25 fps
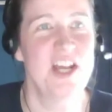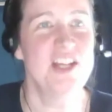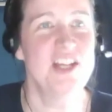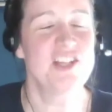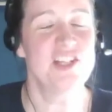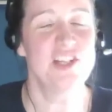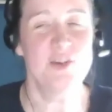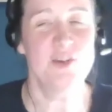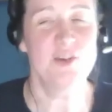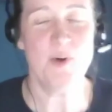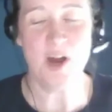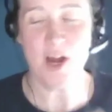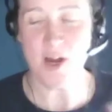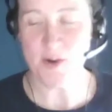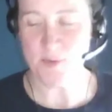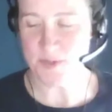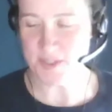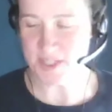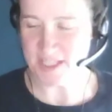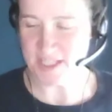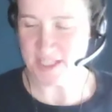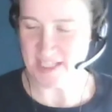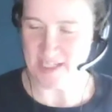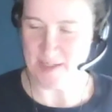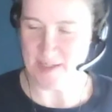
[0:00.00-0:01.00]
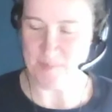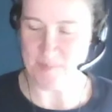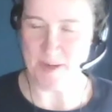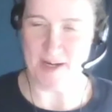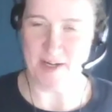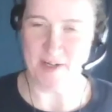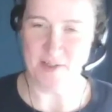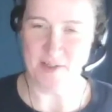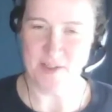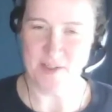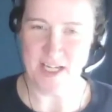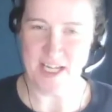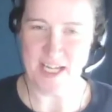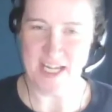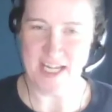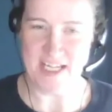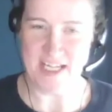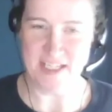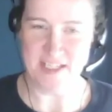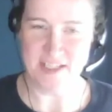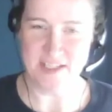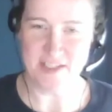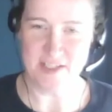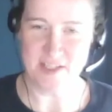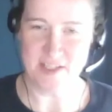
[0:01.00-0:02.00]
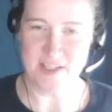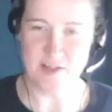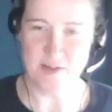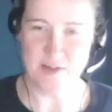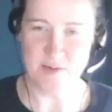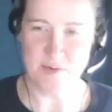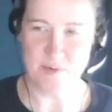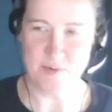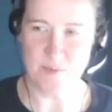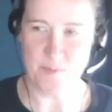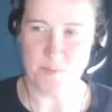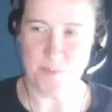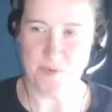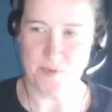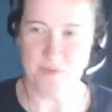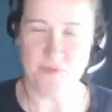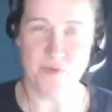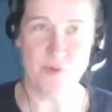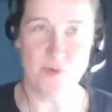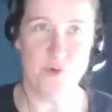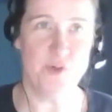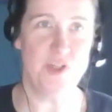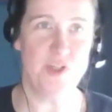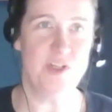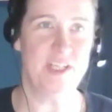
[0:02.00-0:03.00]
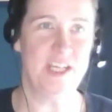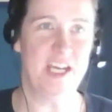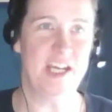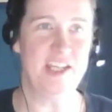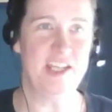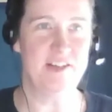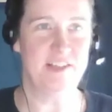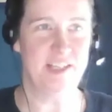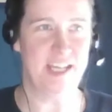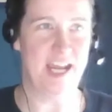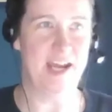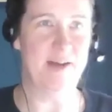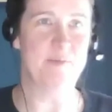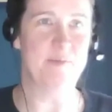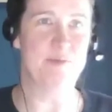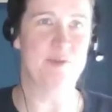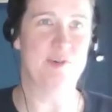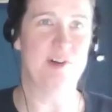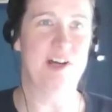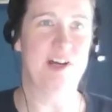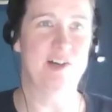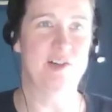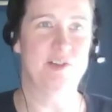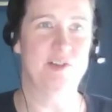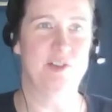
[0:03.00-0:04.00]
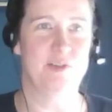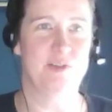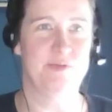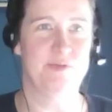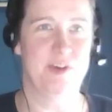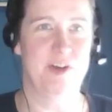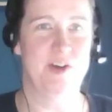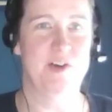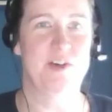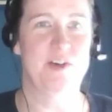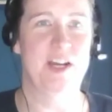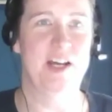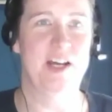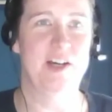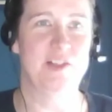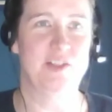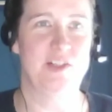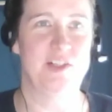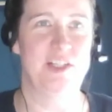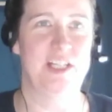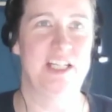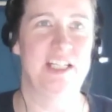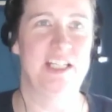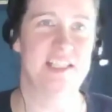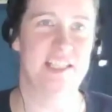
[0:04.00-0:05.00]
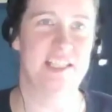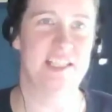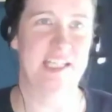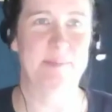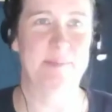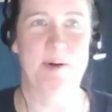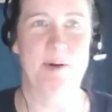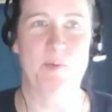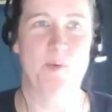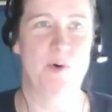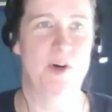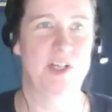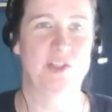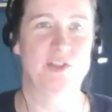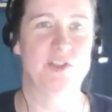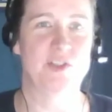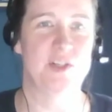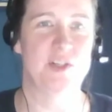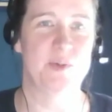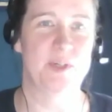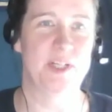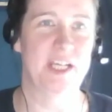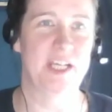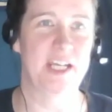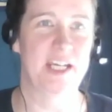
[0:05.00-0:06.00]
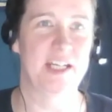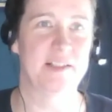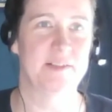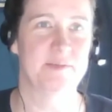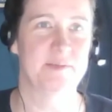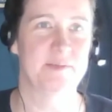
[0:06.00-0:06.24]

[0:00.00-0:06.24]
Do you know what I was thinking about is that before you get your camera out, your phone out, you need to think about why you're doing it.